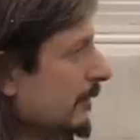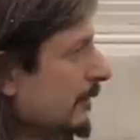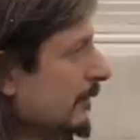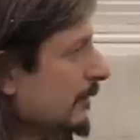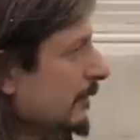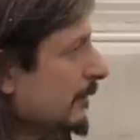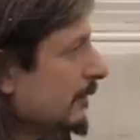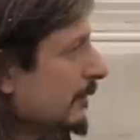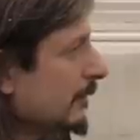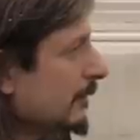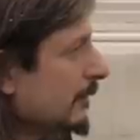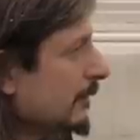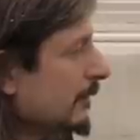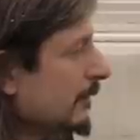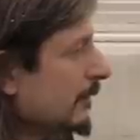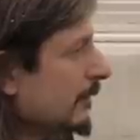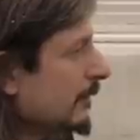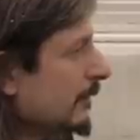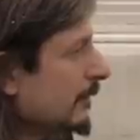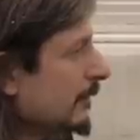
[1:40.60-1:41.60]

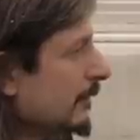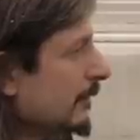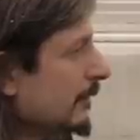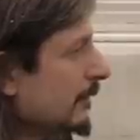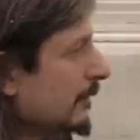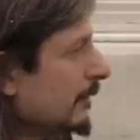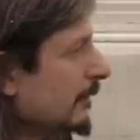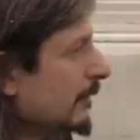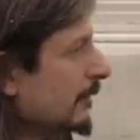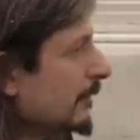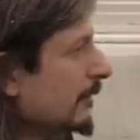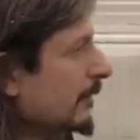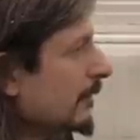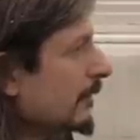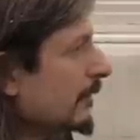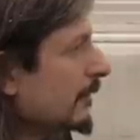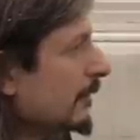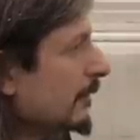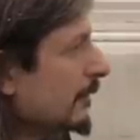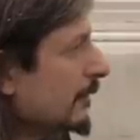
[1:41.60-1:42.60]

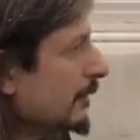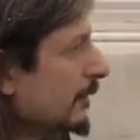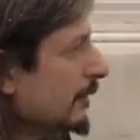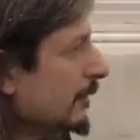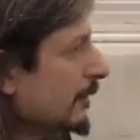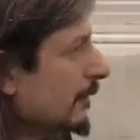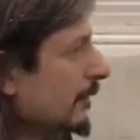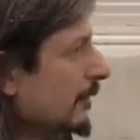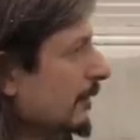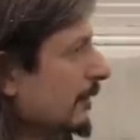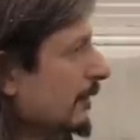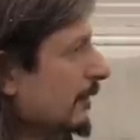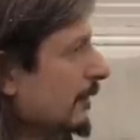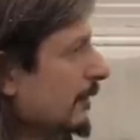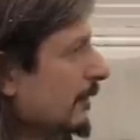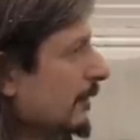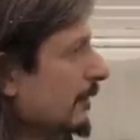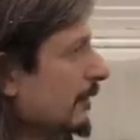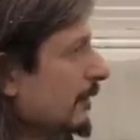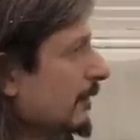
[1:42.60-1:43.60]

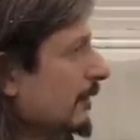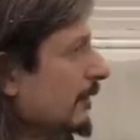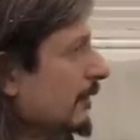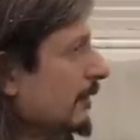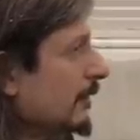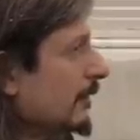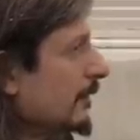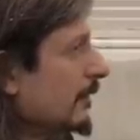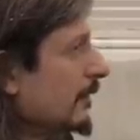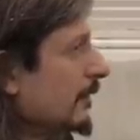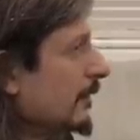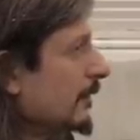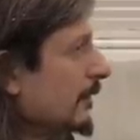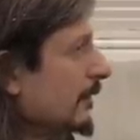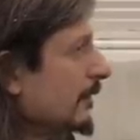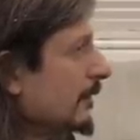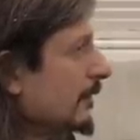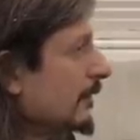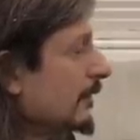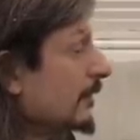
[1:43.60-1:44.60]

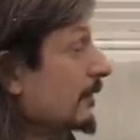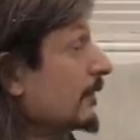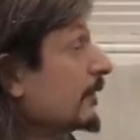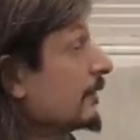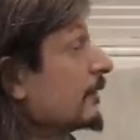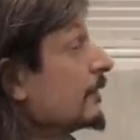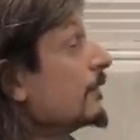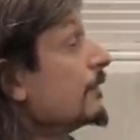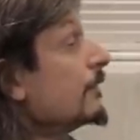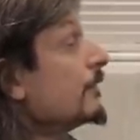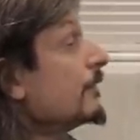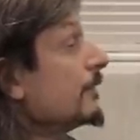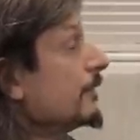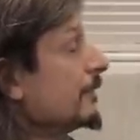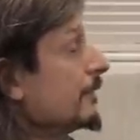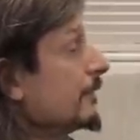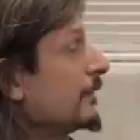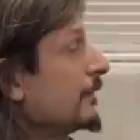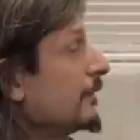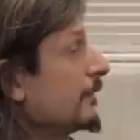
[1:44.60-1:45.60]

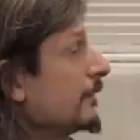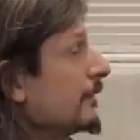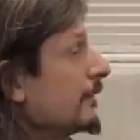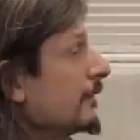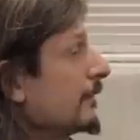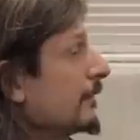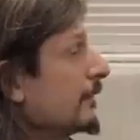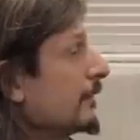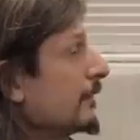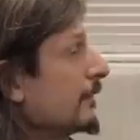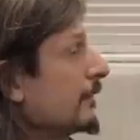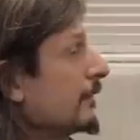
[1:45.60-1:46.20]
(silent)